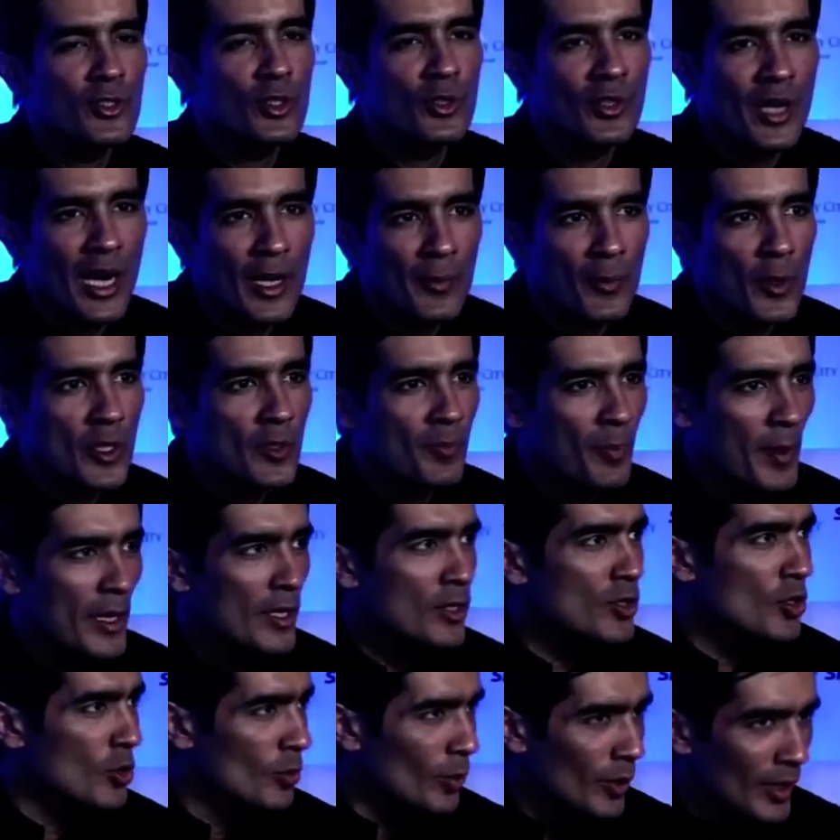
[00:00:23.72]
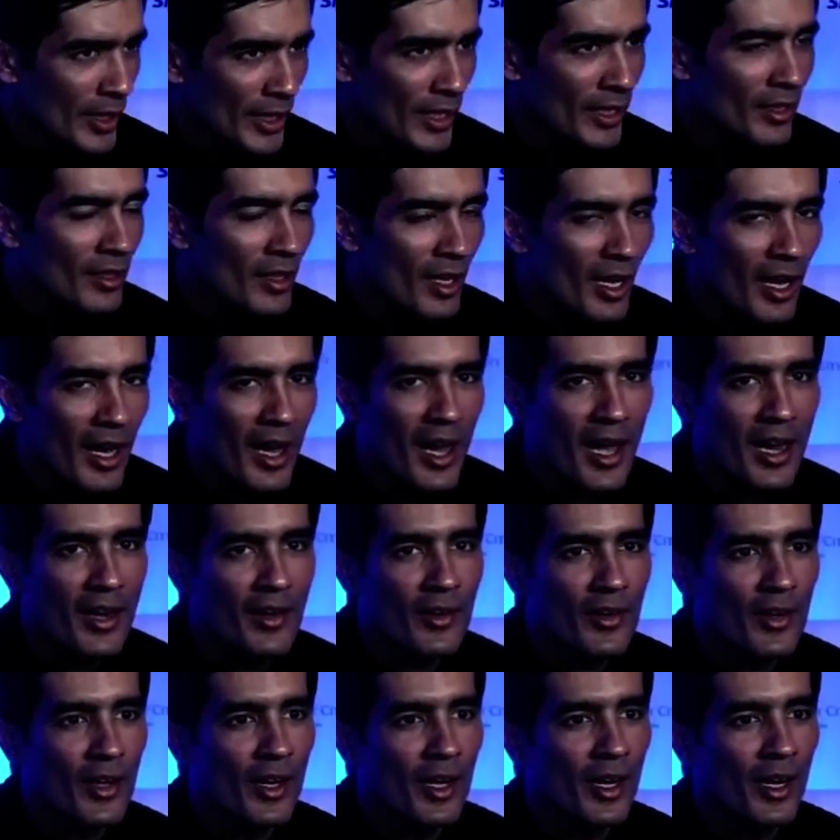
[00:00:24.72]
tonight was pink tourmaline, and
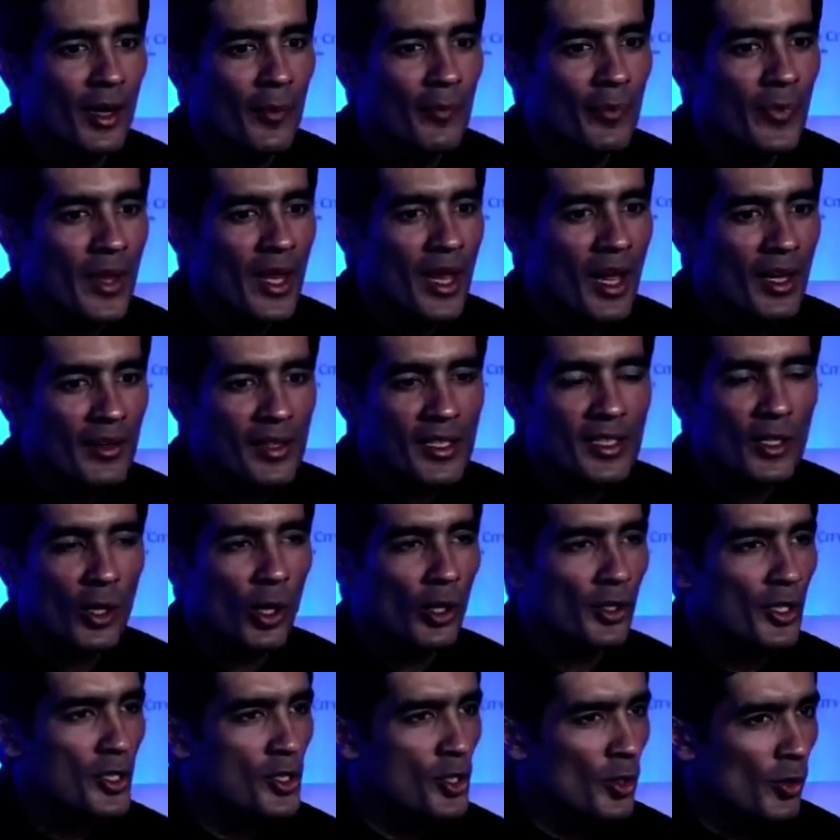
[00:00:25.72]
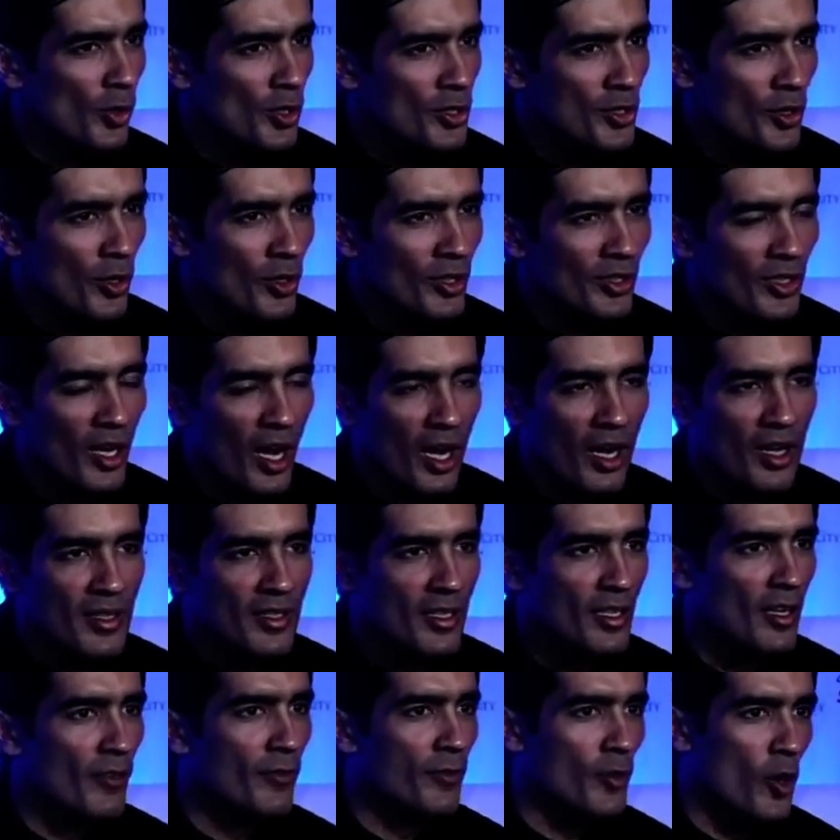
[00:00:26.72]
these are all the jewel tone colors,
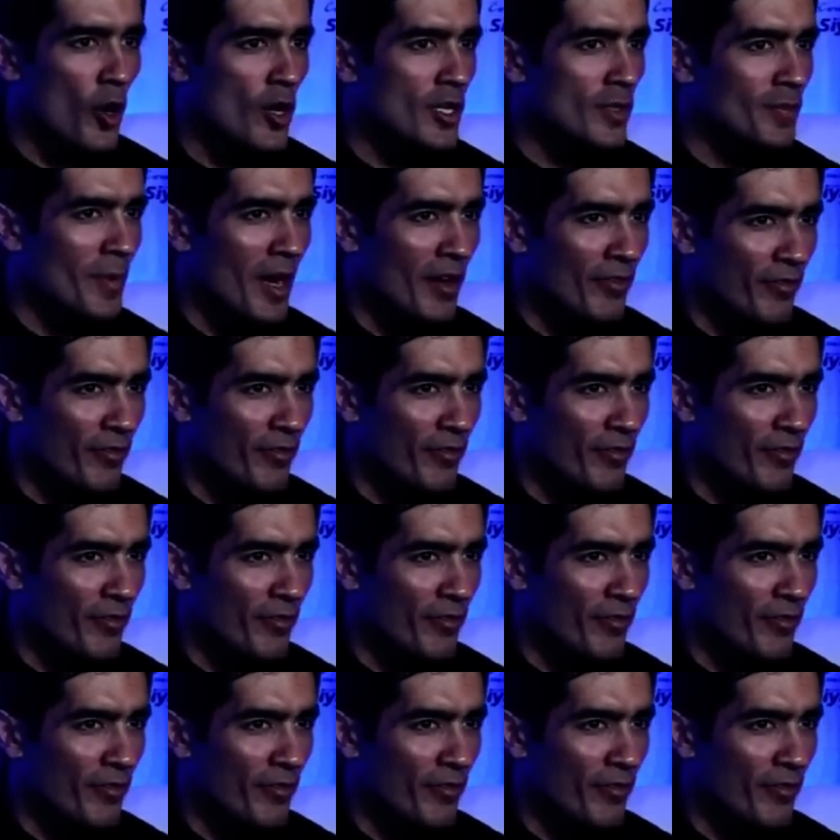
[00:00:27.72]
and of course my